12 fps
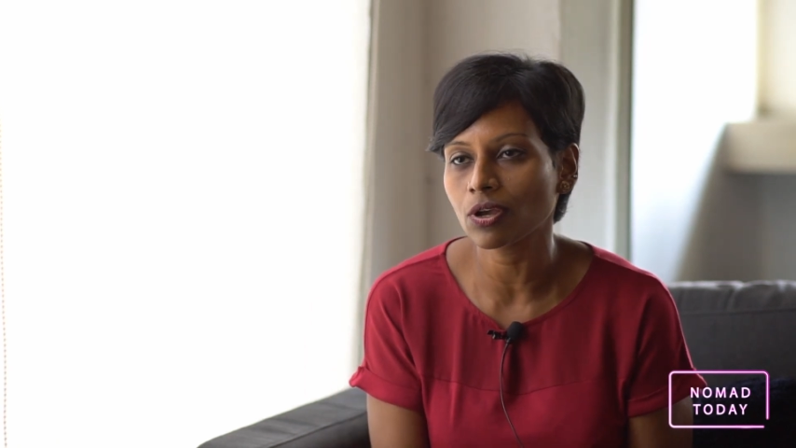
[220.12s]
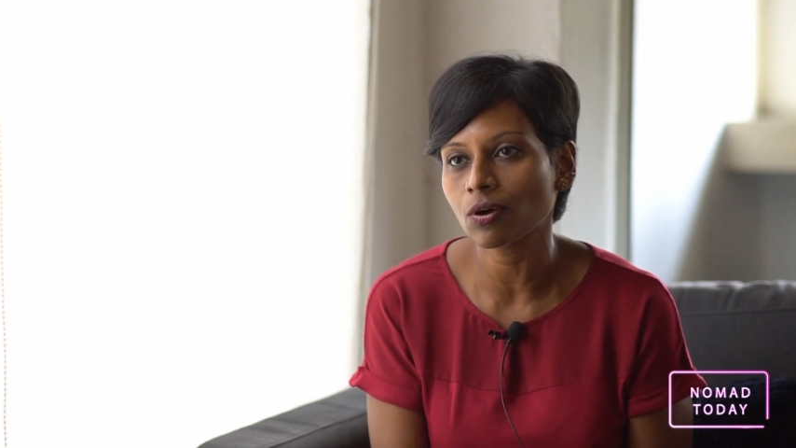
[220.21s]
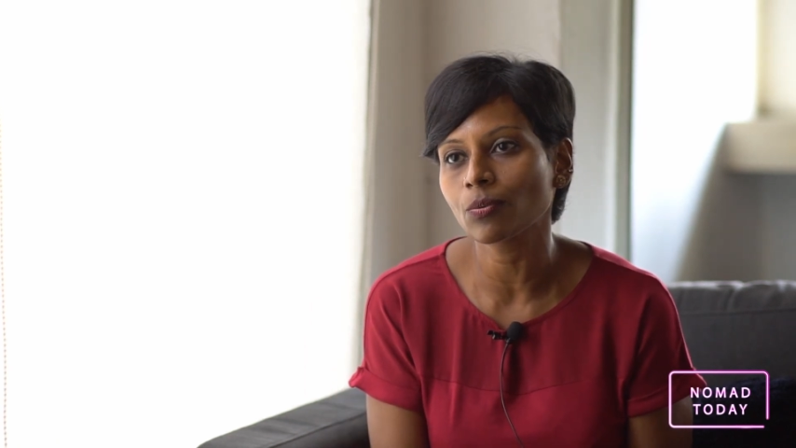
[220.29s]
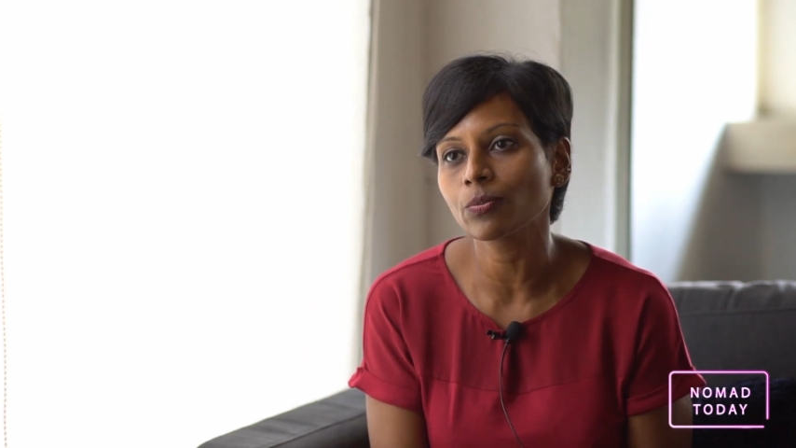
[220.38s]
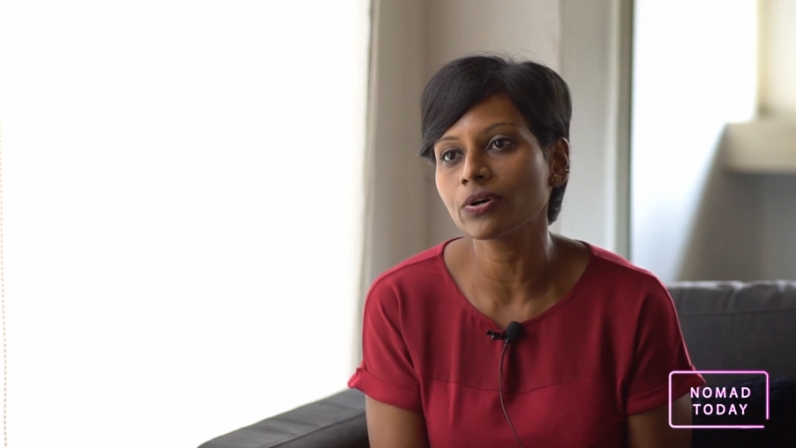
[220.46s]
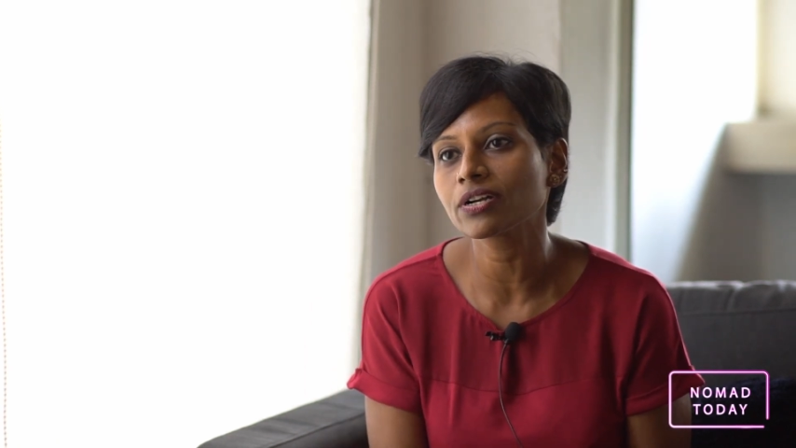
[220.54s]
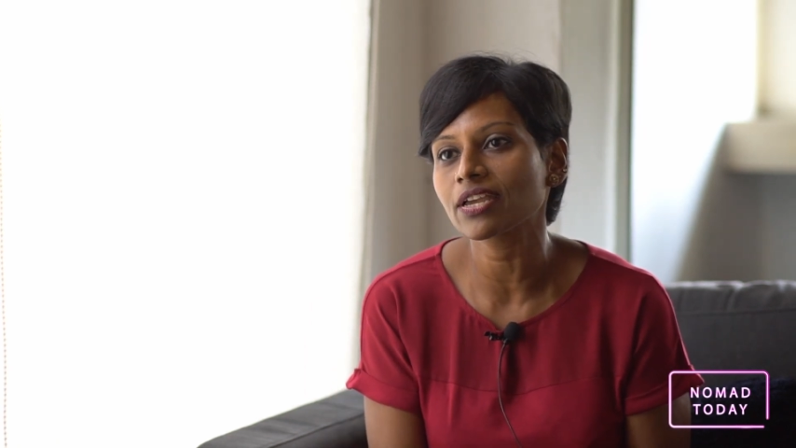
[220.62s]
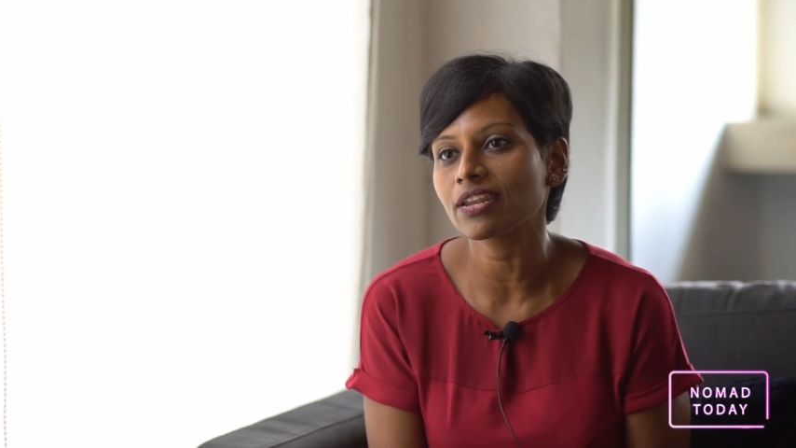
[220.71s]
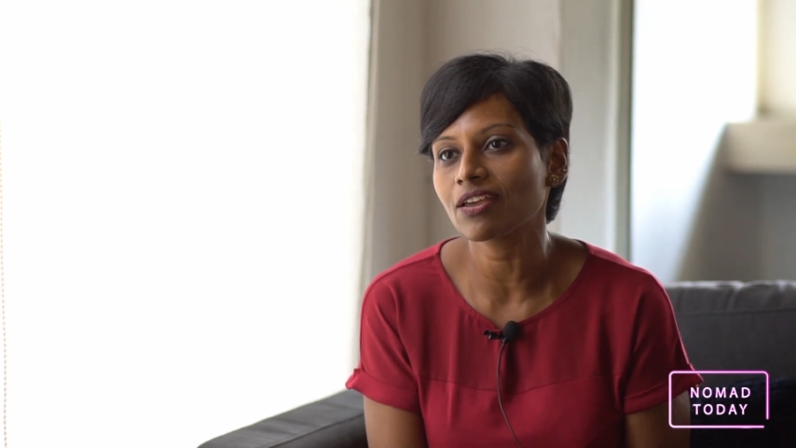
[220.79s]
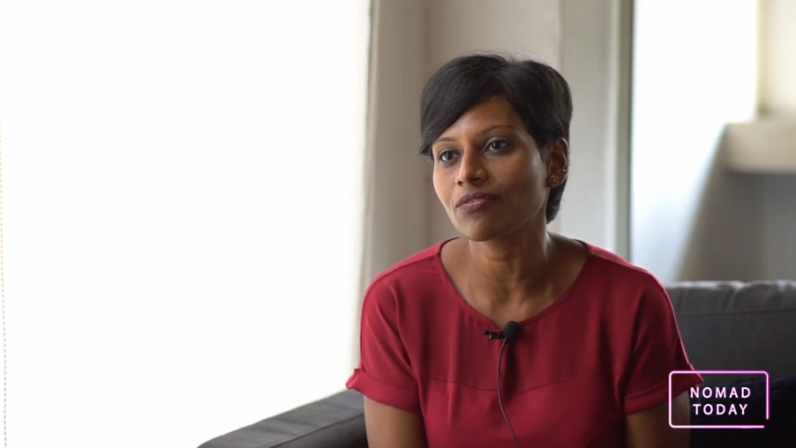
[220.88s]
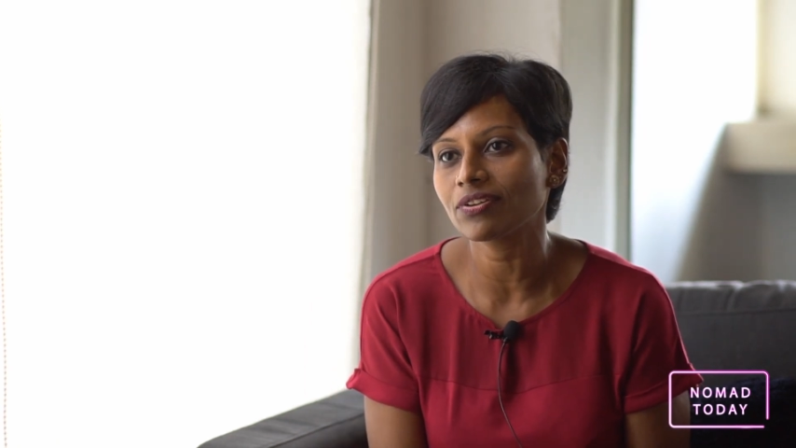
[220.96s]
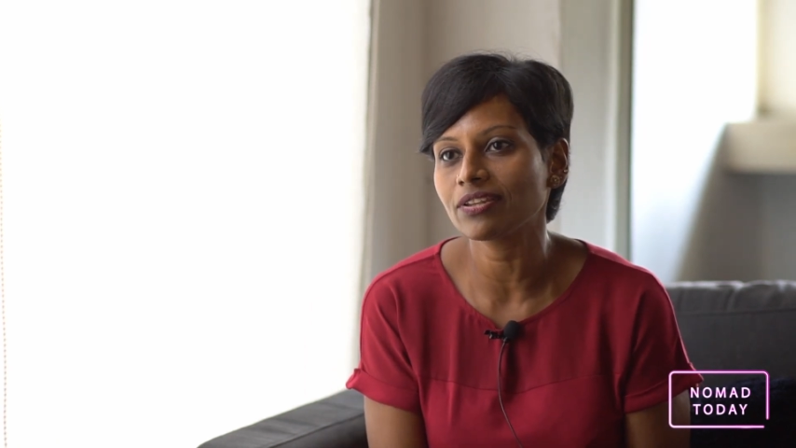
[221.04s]
work and
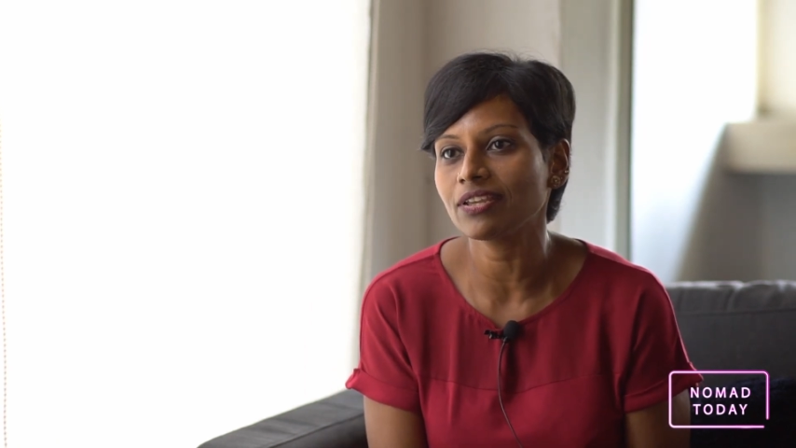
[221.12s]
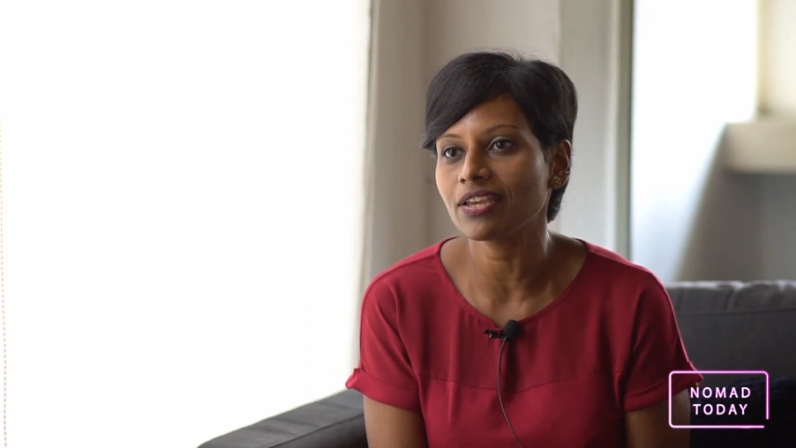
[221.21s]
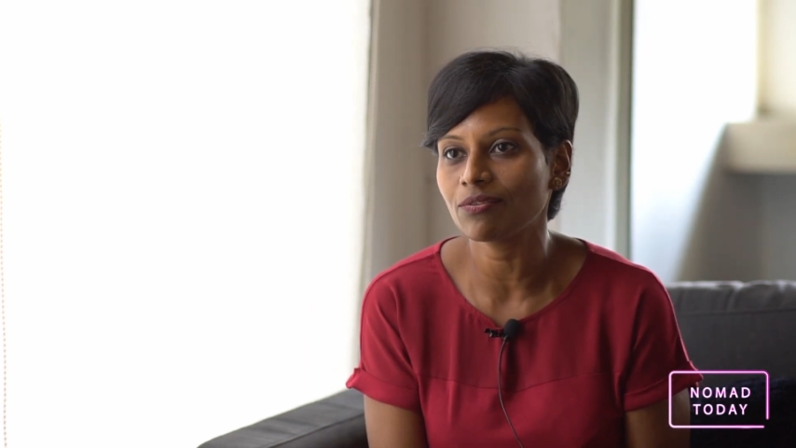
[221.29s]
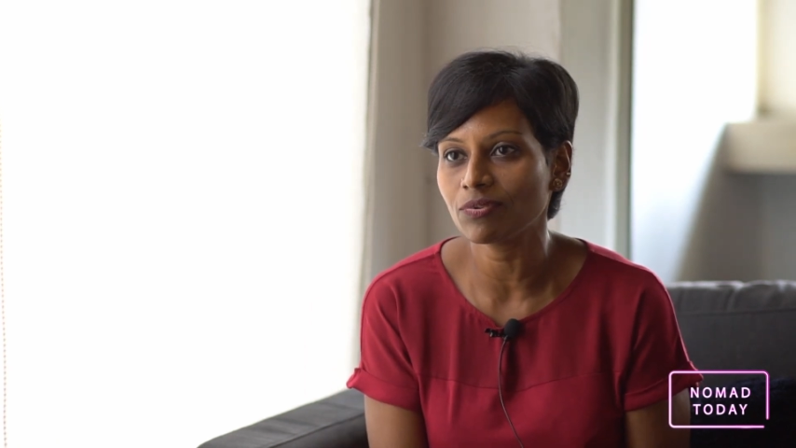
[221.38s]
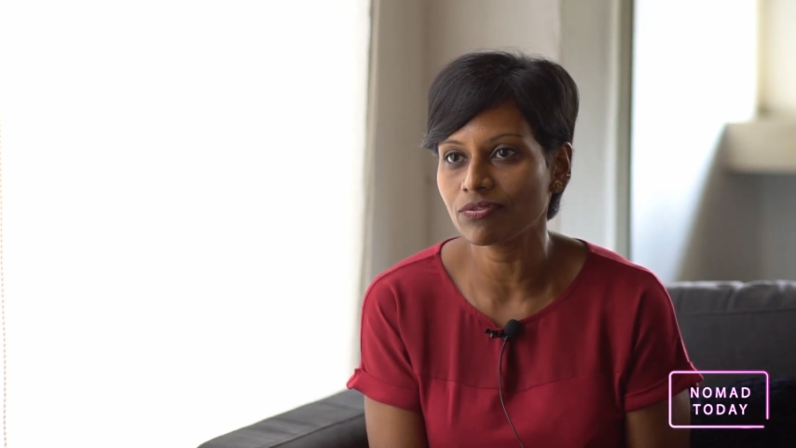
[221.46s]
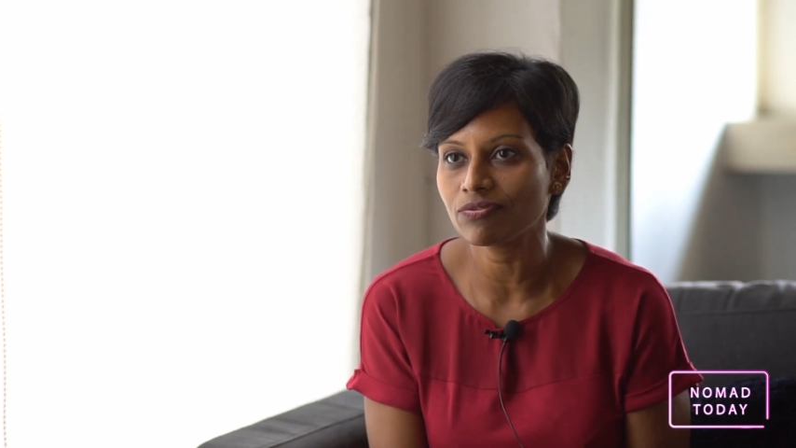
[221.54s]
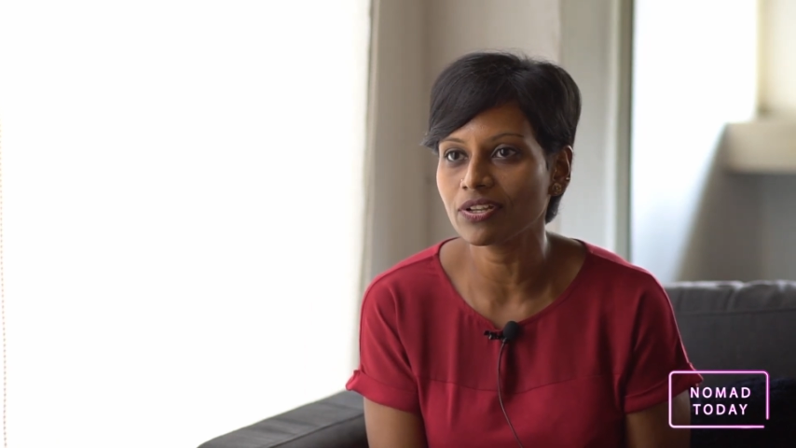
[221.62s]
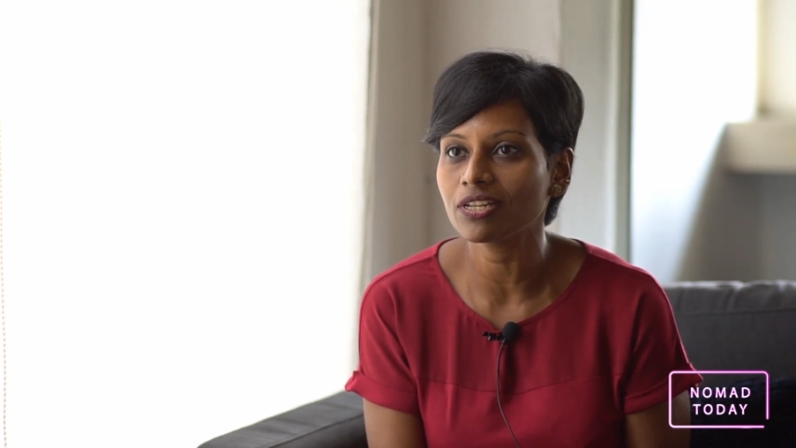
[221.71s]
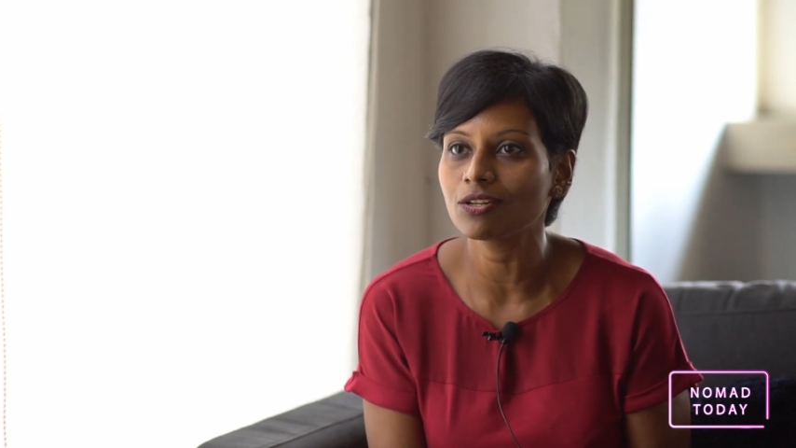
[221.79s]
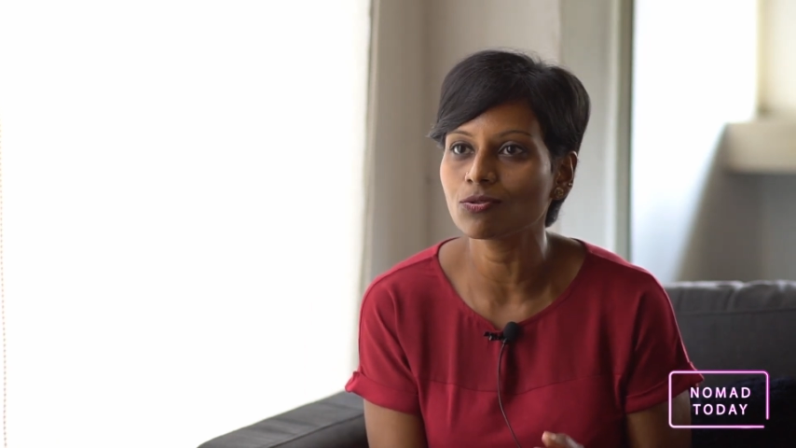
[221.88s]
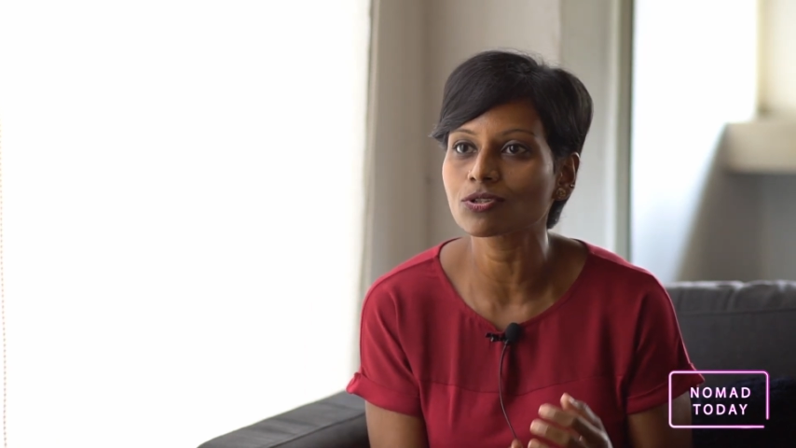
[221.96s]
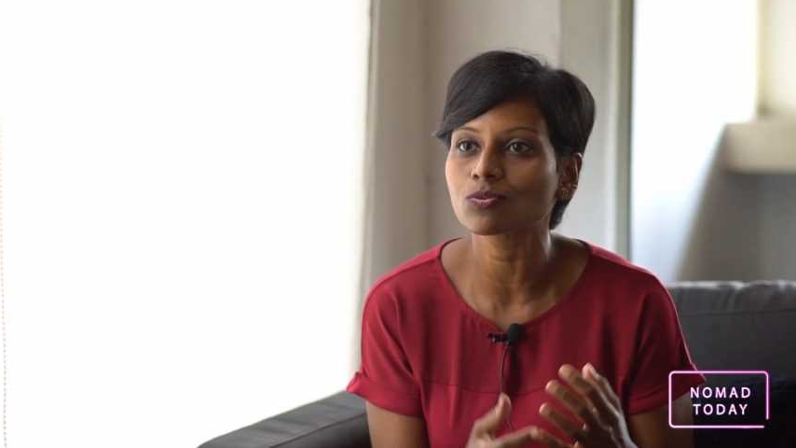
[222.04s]
everything, and we feel it looks